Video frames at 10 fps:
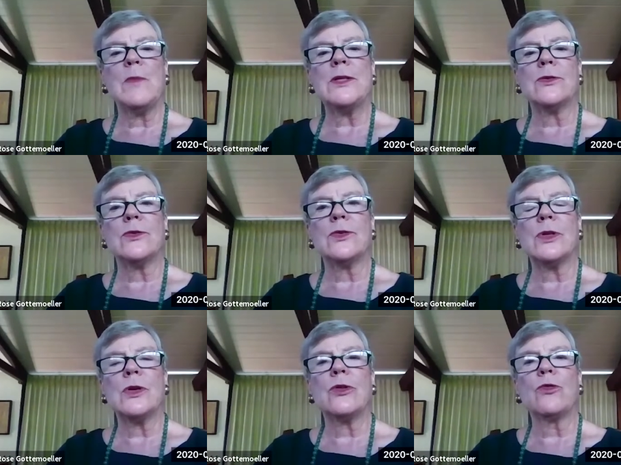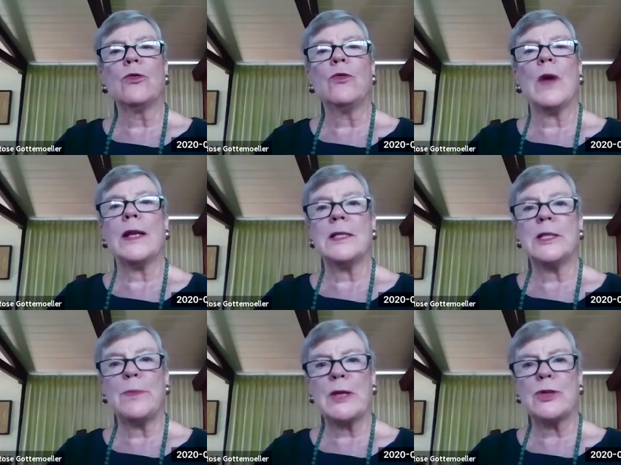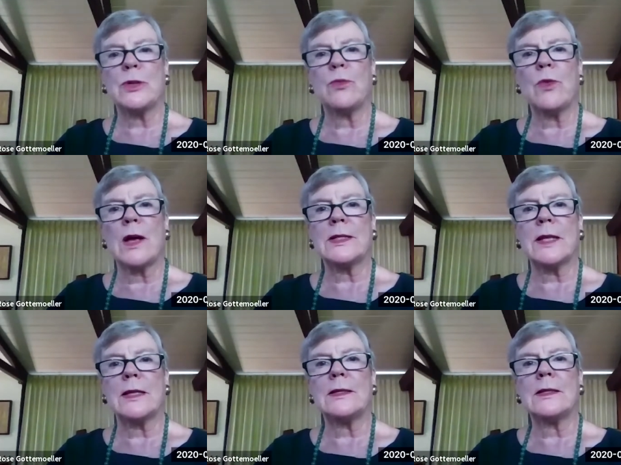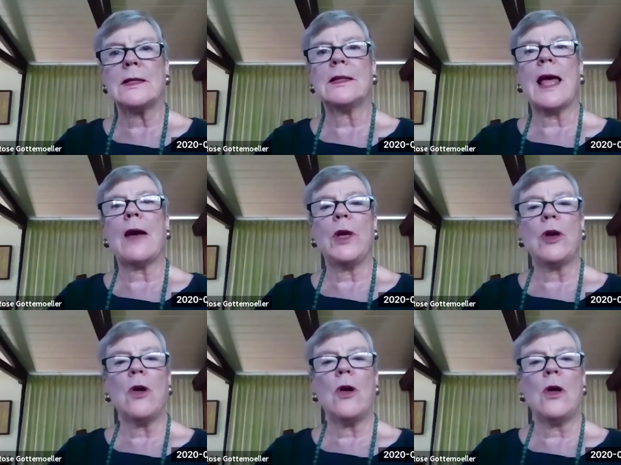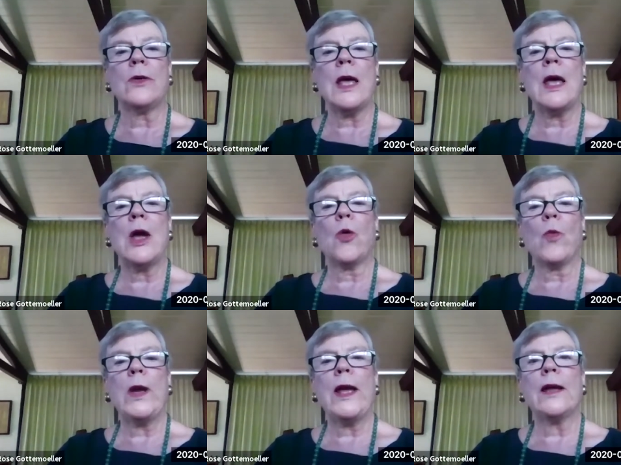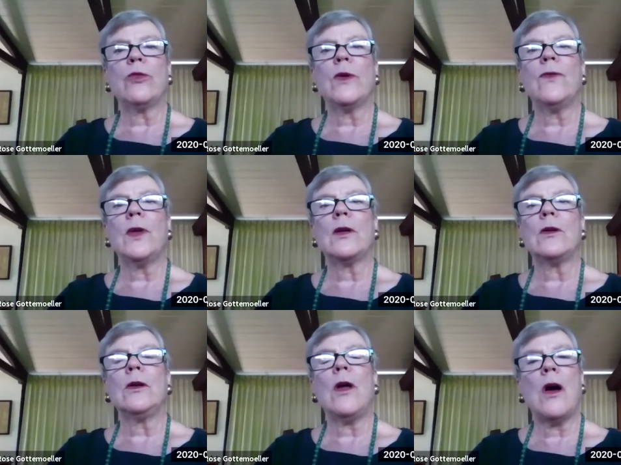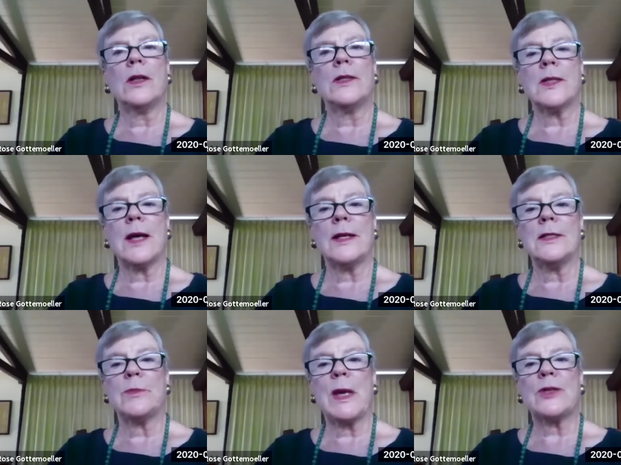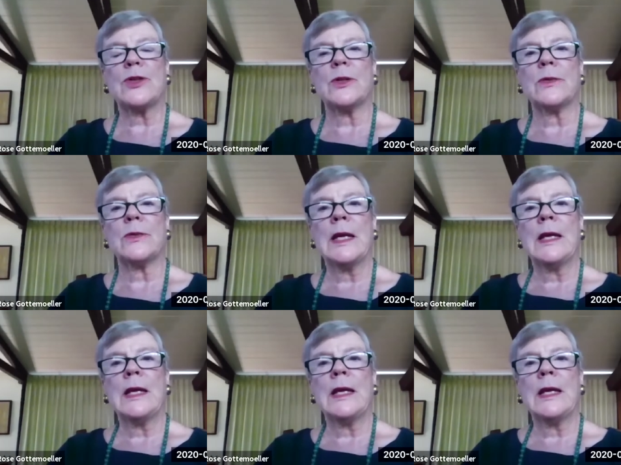of missiles through an inspection process that we called reentry vehicle on-site inspection.